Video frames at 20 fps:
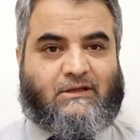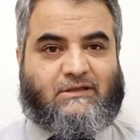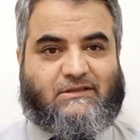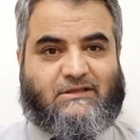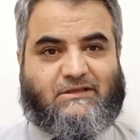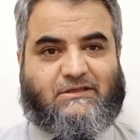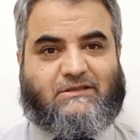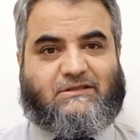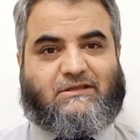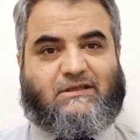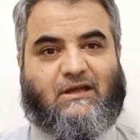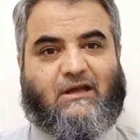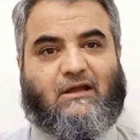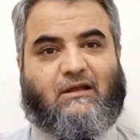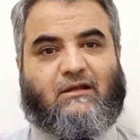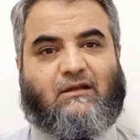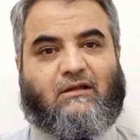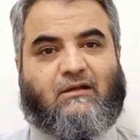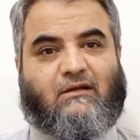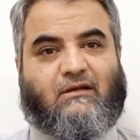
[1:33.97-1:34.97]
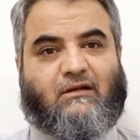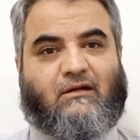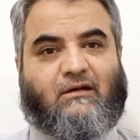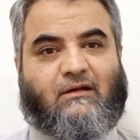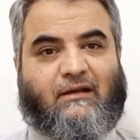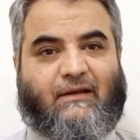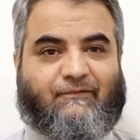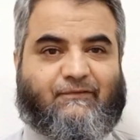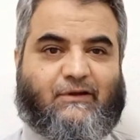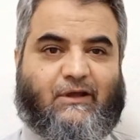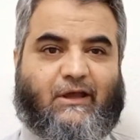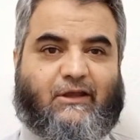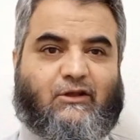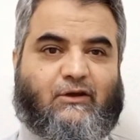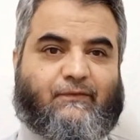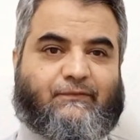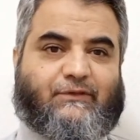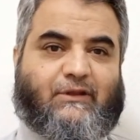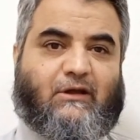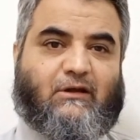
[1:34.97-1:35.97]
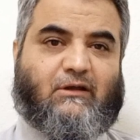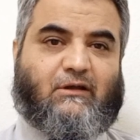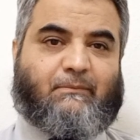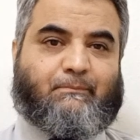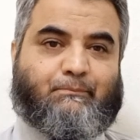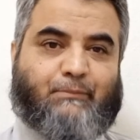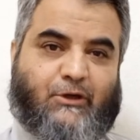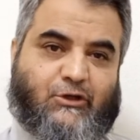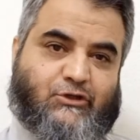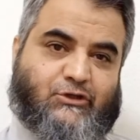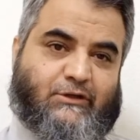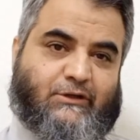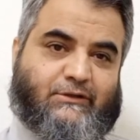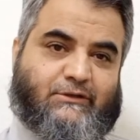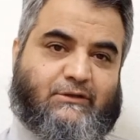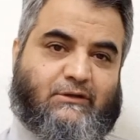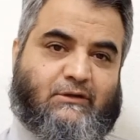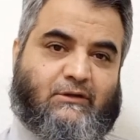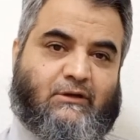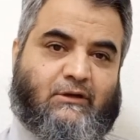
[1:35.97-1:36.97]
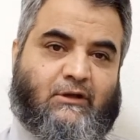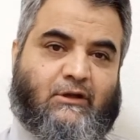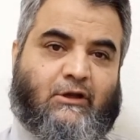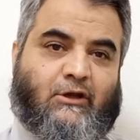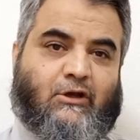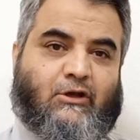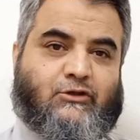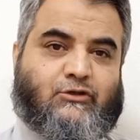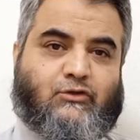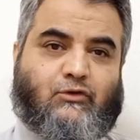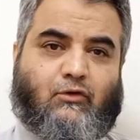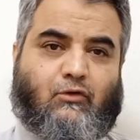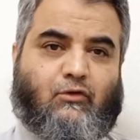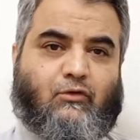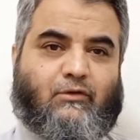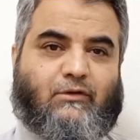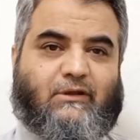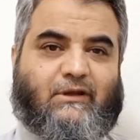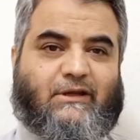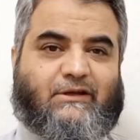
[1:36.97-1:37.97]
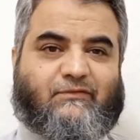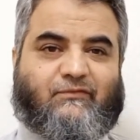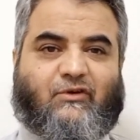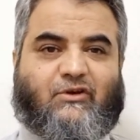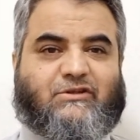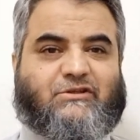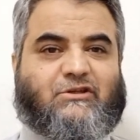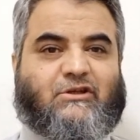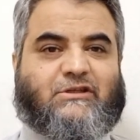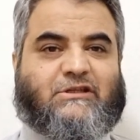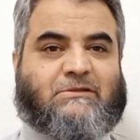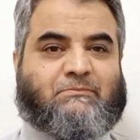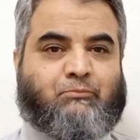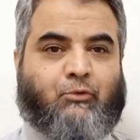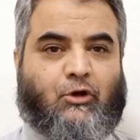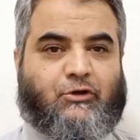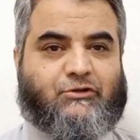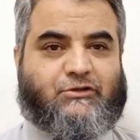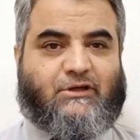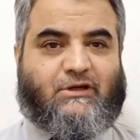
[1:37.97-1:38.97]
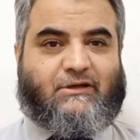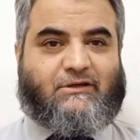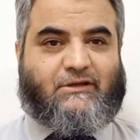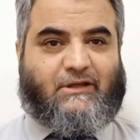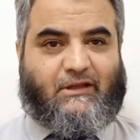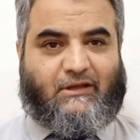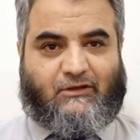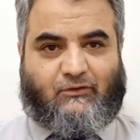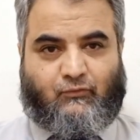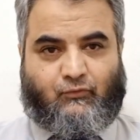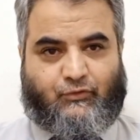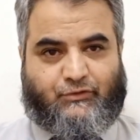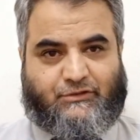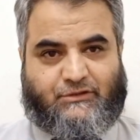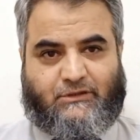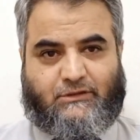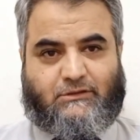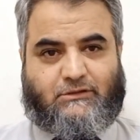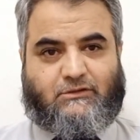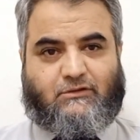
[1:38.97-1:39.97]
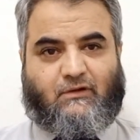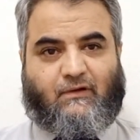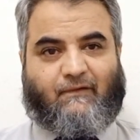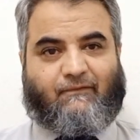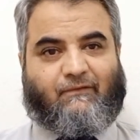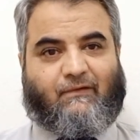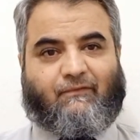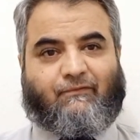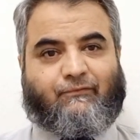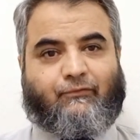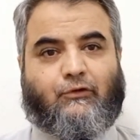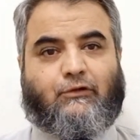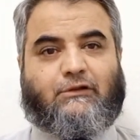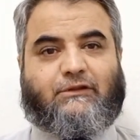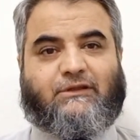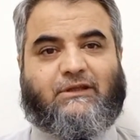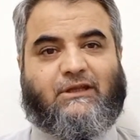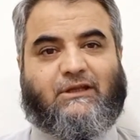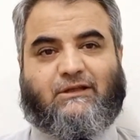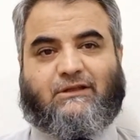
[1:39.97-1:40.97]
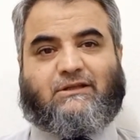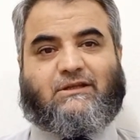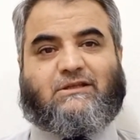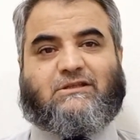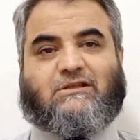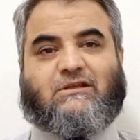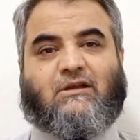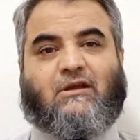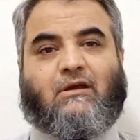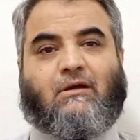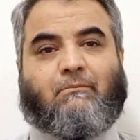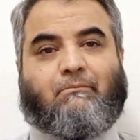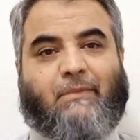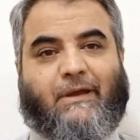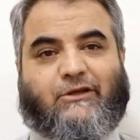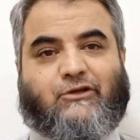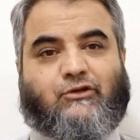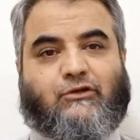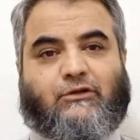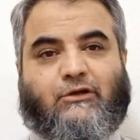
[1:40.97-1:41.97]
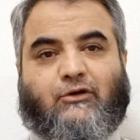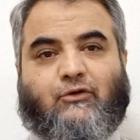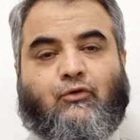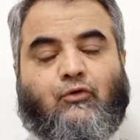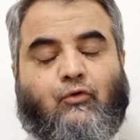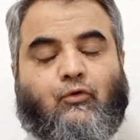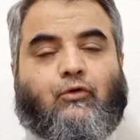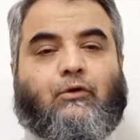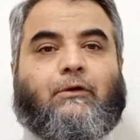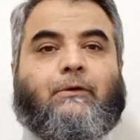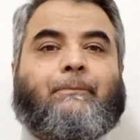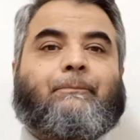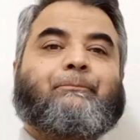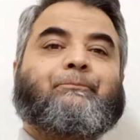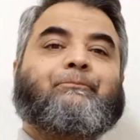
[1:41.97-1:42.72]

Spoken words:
This is the left eye of the patient. So it was a spot diagnosis of a full thickness macular hole.